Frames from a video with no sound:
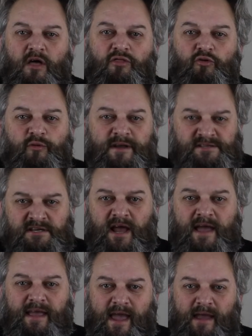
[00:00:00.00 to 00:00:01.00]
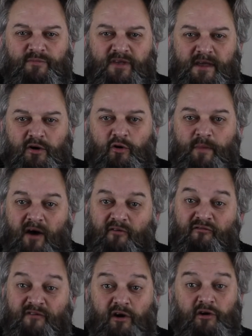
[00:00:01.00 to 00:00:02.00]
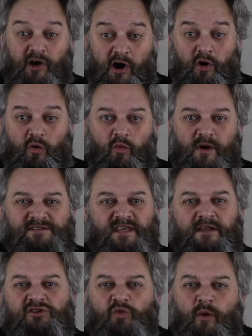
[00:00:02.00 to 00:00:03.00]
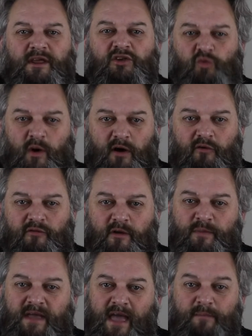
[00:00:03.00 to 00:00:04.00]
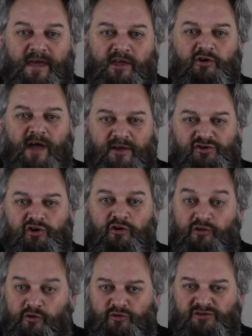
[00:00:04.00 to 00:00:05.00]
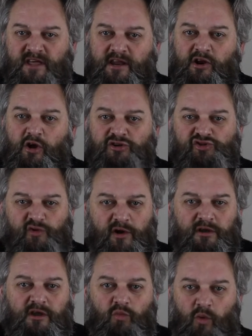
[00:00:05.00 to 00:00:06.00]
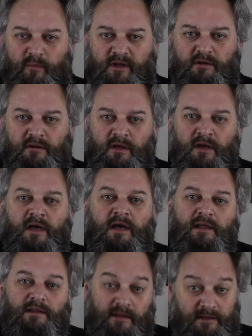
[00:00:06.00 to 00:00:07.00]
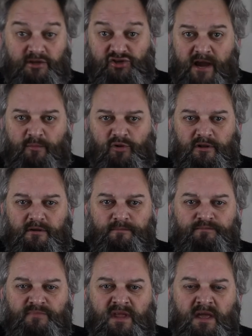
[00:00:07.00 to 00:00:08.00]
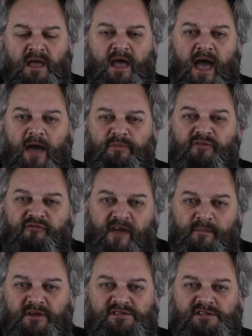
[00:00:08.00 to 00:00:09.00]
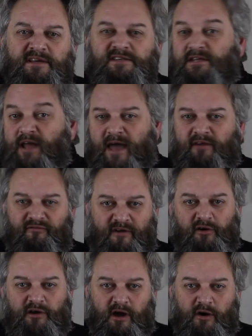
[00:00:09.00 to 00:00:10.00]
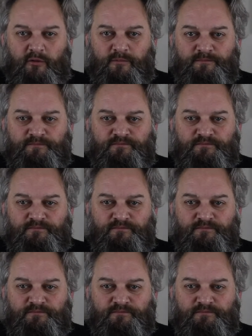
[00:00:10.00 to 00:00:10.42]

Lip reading: The reason I came to hear about fair go was that in 2012, it became international news that an Australian woman, Lindy Chamberlain, had been famously denied a fair go.